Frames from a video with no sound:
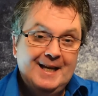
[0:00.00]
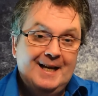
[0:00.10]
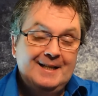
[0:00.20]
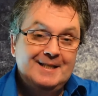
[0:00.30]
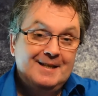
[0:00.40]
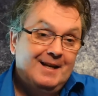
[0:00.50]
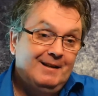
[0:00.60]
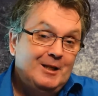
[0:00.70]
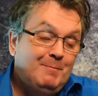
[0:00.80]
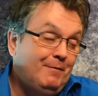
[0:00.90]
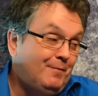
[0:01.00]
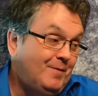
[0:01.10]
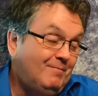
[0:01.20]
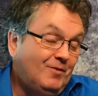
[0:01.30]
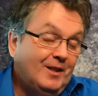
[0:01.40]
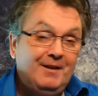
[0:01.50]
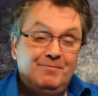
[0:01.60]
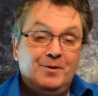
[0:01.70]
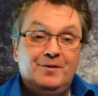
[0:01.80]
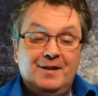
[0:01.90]
And that leaves me really
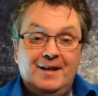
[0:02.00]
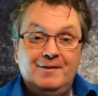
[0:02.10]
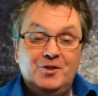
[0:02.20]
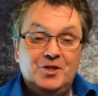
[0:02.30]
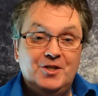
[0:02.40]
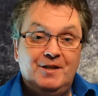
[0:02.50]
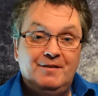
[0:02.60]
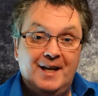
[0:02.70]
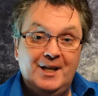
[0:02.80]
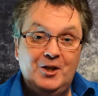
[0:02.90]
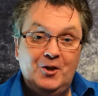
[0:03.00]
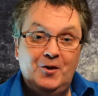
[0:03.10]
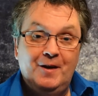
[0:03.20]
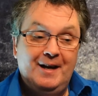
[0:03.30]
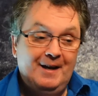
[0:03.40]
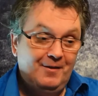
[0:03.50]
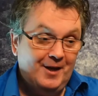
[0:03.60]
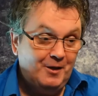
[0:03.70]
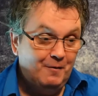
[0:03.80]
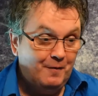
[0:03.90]
with uh, just to say thank you. Uh,
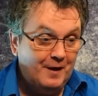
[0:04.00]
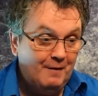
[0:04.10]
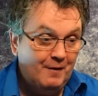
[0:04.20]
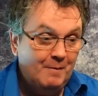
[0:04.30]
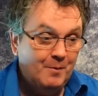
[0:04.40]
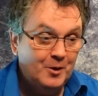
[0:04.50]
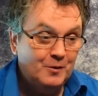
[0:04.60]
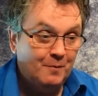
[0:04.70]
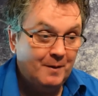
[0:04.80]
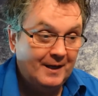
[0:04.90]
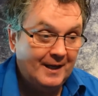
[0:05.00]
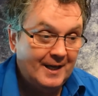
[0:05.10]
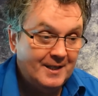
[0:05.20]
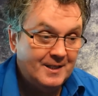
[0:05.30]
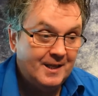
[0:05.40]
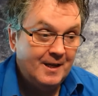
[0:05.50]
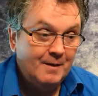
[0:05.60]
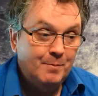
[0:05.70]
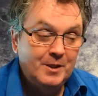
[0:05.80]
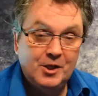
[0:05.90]
thank you very, very much for my guest,
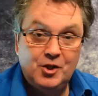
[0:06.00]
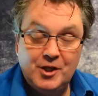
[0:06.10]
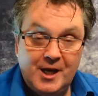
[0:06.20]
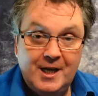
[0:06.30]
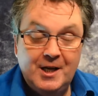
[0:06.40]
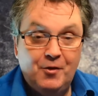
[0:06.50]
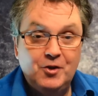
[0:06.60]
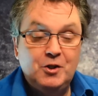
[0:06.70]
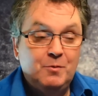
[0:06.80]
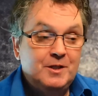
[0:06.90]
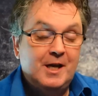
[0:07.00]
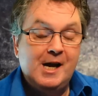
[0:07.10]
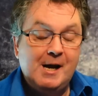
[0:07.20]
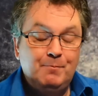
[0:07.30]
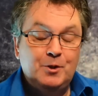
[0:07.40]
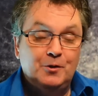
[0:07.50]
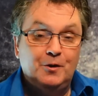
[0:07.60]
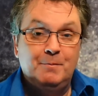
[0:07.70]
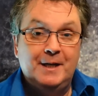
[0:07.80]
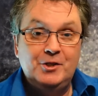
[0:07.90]
Bijal Shah. I thought she was
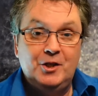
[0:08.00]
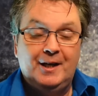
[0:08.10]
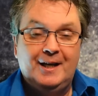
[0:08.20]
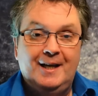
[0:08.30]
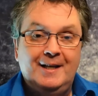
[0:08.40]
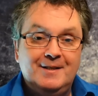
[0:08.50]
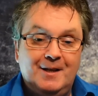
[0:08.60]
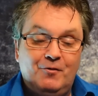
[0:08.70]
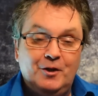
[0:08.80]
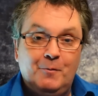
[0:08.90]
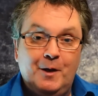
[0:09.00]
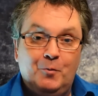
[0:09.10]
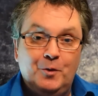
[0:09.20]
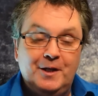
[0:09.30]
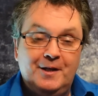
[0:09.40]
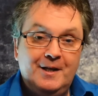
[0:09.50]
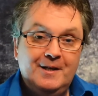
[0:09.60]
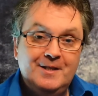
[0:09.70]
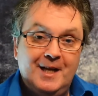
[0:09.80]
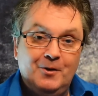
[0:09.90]
absolutely magic and did really well with the
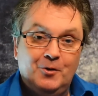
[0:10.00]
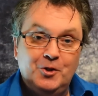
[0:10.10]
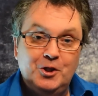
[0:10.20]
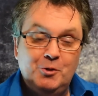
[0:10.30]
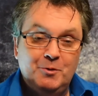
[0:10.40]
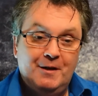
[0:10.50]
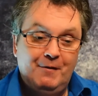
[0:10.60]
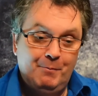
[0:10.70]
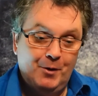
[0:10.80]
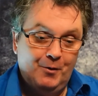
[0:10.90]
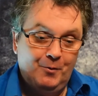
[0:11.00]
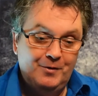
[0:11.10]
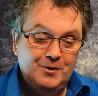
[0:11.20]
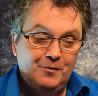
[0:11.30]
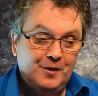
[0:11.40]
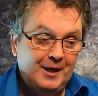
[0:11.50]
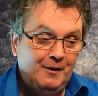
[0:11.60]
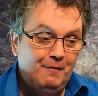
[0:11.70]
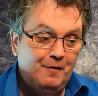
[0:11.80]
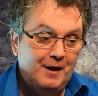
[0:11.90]
technology she was having to put up with. So
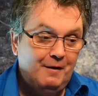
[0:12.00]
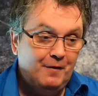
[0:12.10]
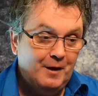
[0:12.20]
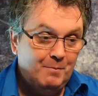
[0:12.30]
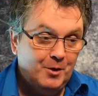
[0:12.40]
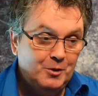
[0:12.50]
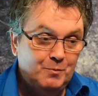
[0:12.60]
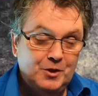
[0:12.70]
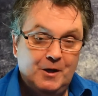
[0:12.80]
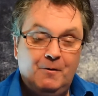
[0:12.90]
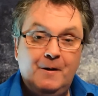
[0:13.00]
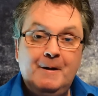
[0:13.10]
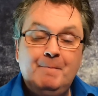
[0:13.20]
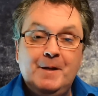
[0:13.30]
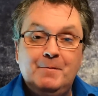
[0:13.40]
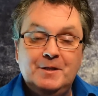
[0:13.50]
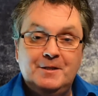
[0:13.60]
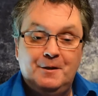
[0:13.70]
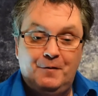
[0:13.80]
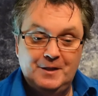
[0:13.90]
thank you very, very much, Bijal. It was
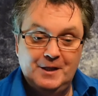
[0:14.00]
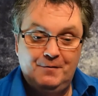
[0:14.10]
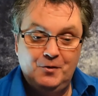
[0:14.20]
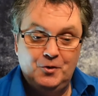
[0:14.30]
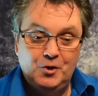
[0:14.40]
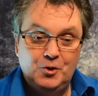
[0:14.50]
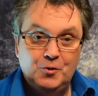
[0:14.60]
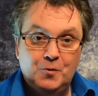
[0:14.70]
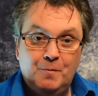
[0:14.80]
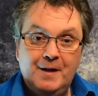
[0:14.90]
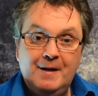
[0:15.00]
terrific to have you on the show.